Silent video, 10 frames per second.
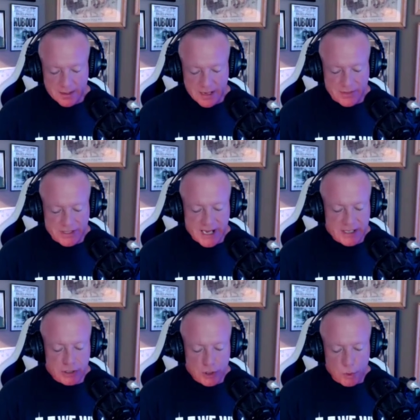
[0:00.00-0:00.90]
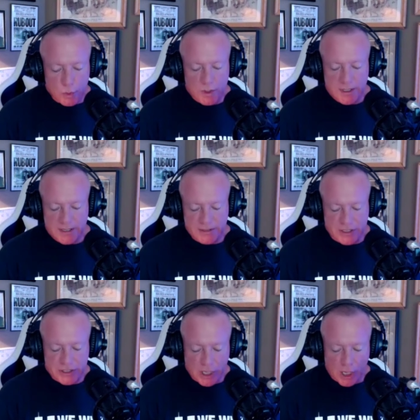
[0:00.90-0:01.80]
Now the tattoo is a
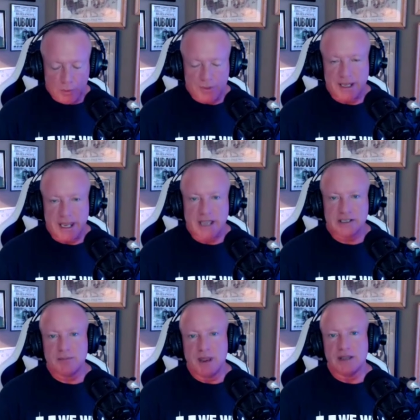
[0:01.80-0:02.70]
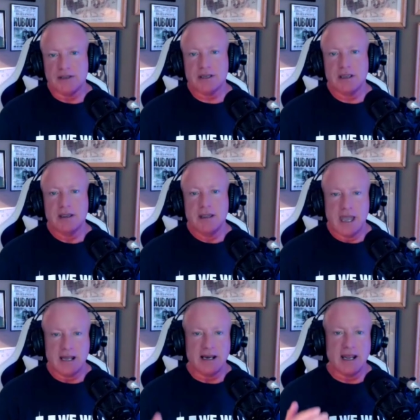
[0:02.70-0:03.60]
skull with a gas mask
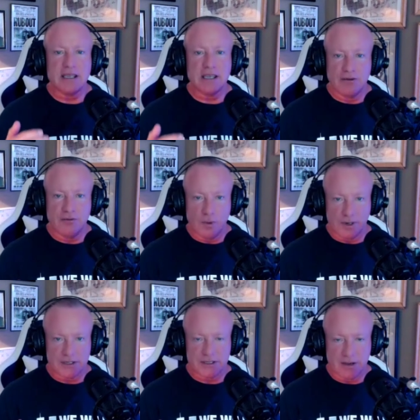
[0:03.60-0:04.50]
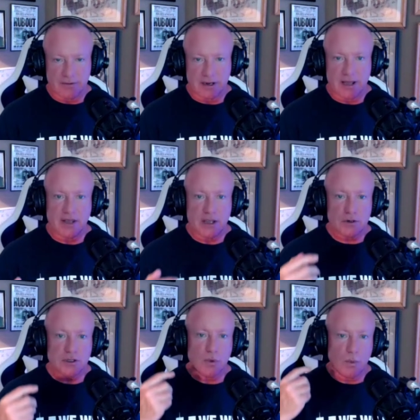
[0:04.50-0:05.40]
and an AK-47, and they
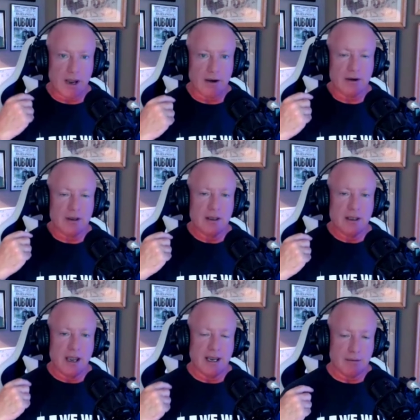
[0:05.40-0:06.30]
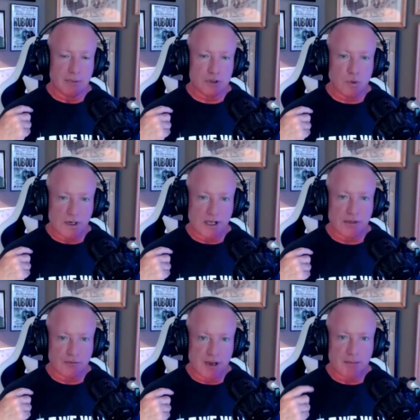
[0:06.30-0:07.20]
usually wear a number
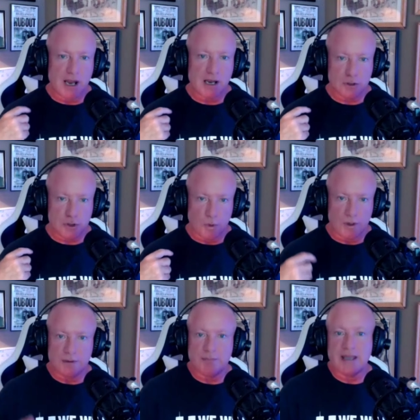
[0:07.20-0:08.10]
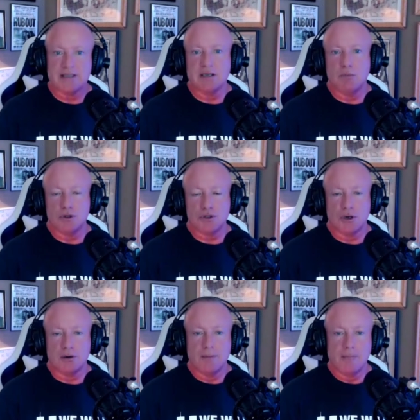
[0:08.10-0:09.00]
23 Michael Jordan basketball
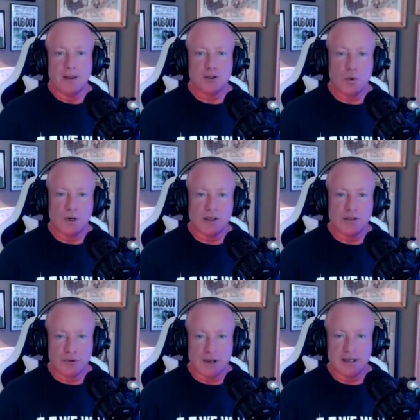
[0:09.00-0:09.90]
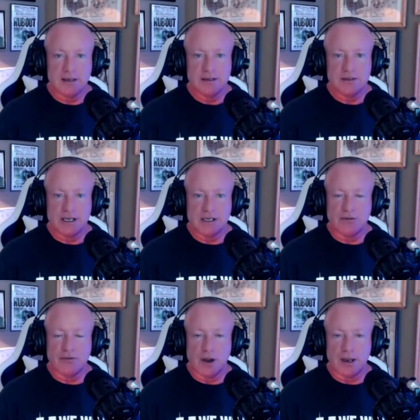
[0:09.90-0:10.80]
shirt. 23
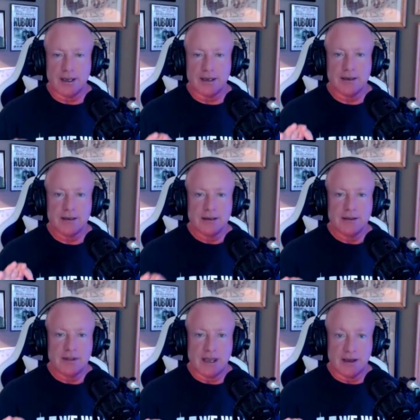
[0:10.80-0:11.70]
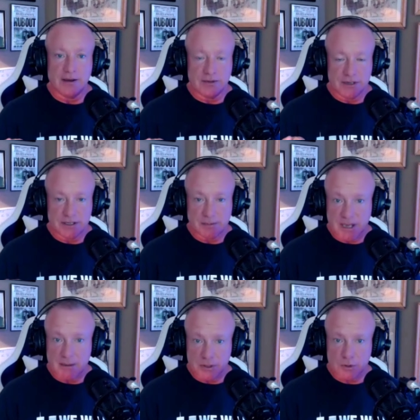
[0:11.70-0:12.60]
signifying the, the
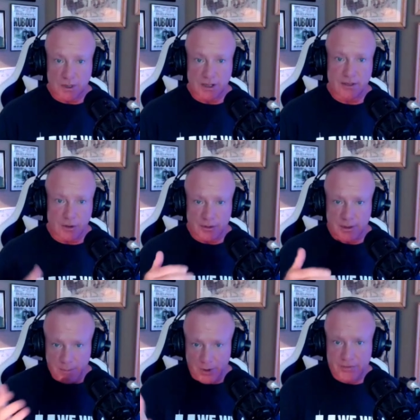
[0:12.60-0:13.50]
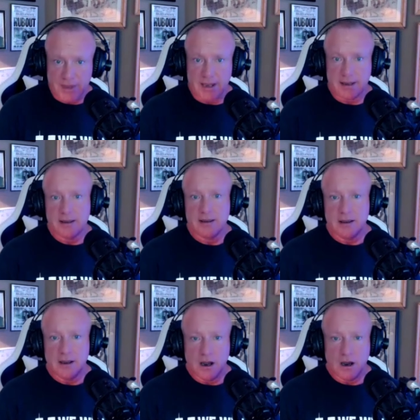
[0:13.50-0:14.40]
September 23rd, the birthday
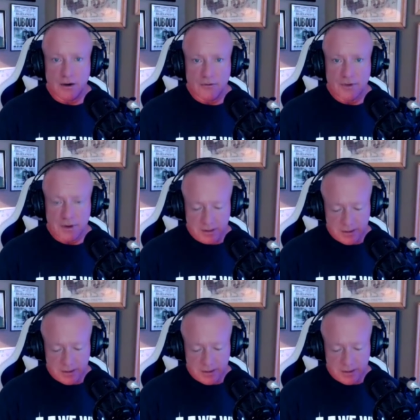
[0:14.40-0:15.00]
of